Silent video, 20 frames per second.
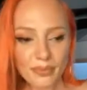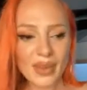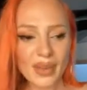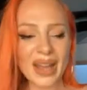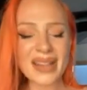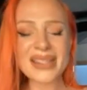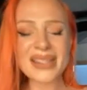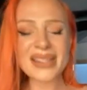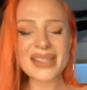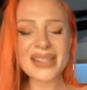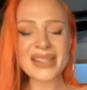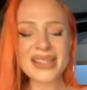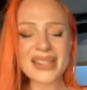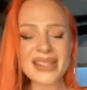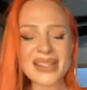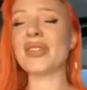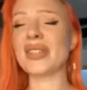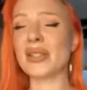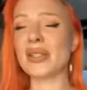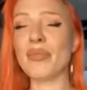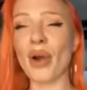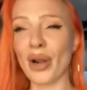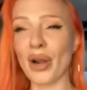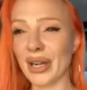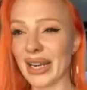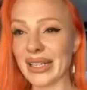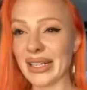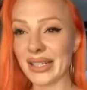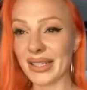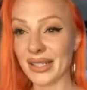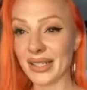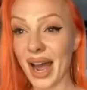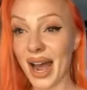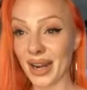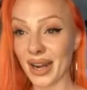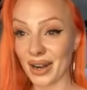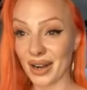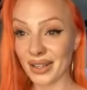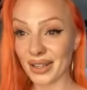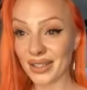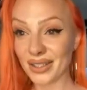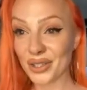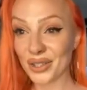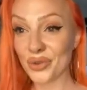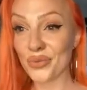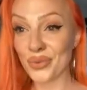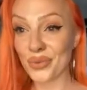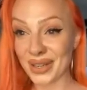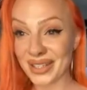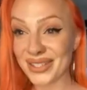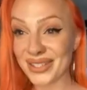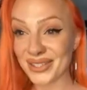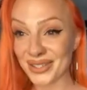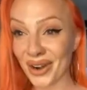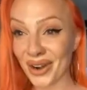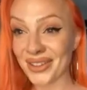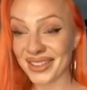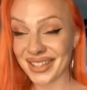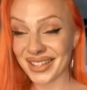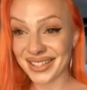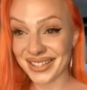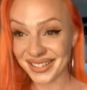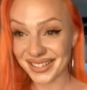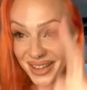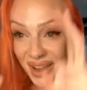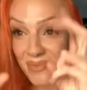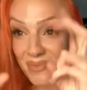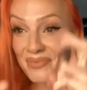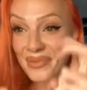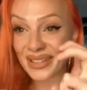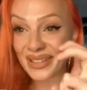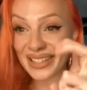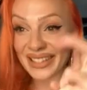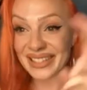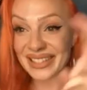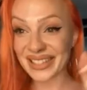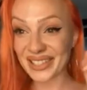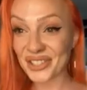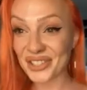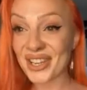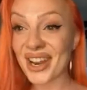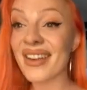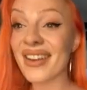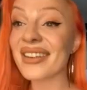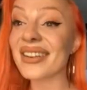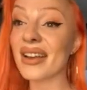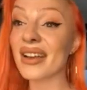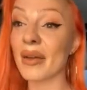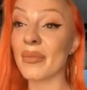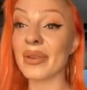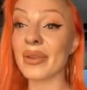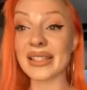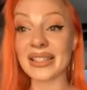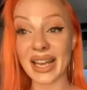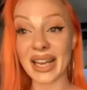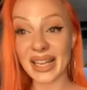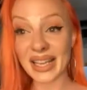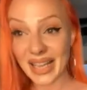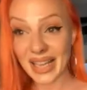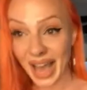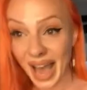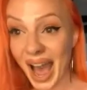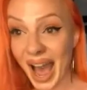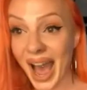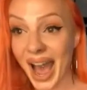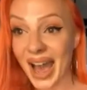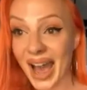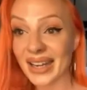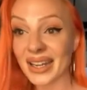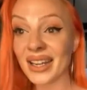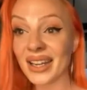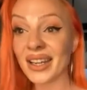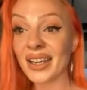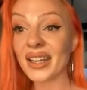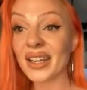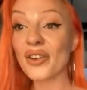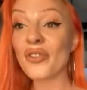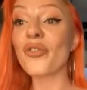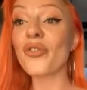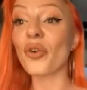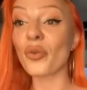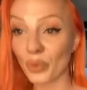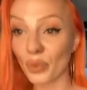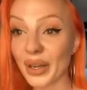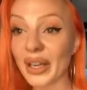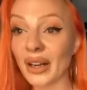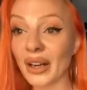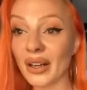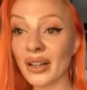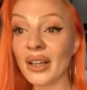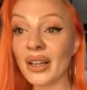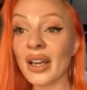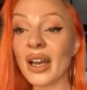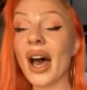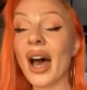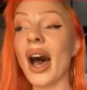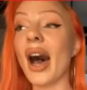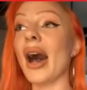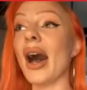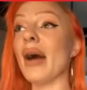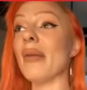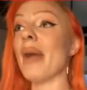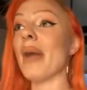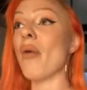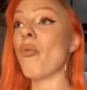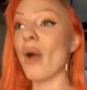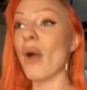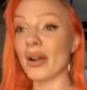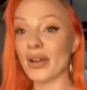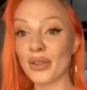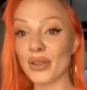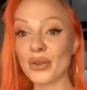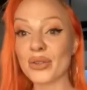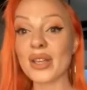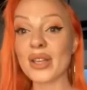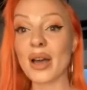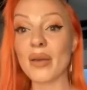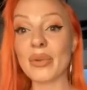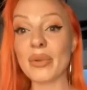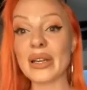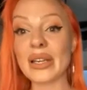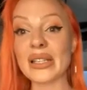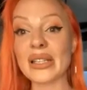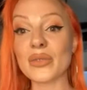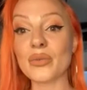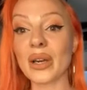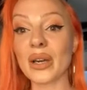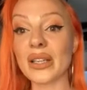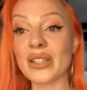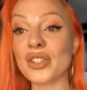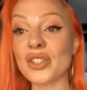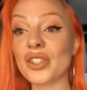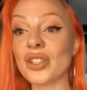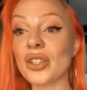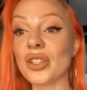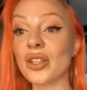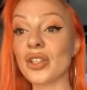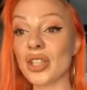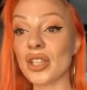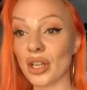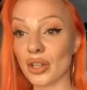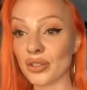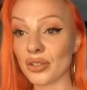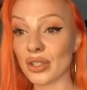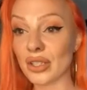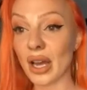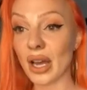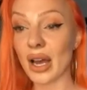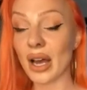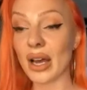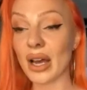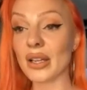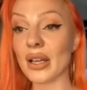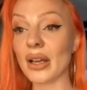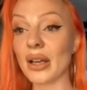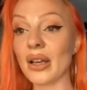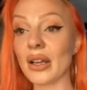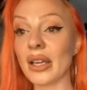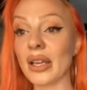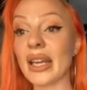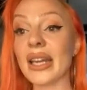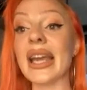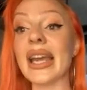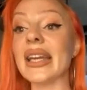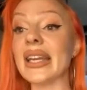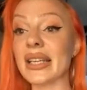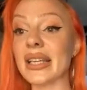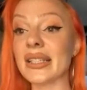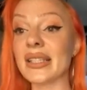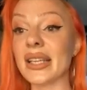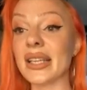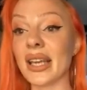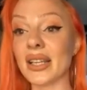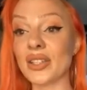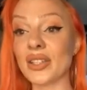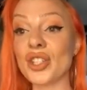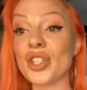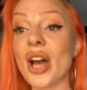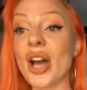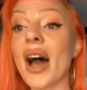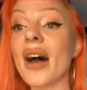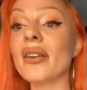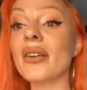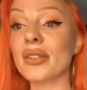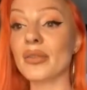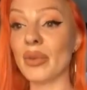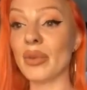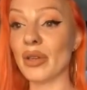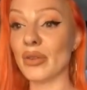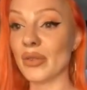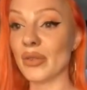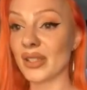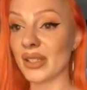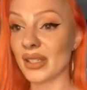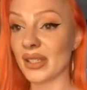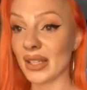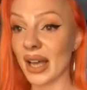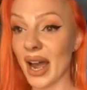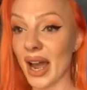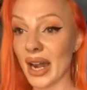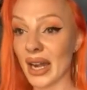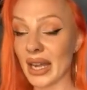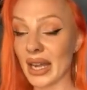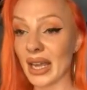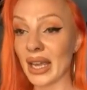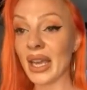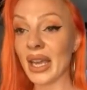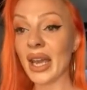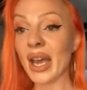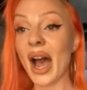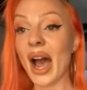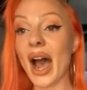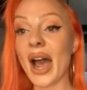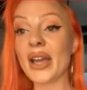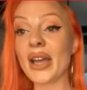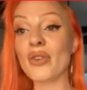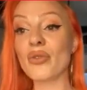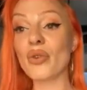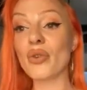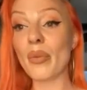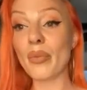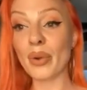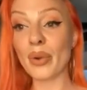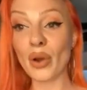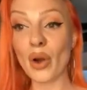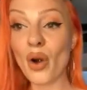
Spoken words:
it built this burning desire to restart these companies, these charity companies that he had for real. And one of those companies was Canadians Against Child Abuse Society. I grew up in a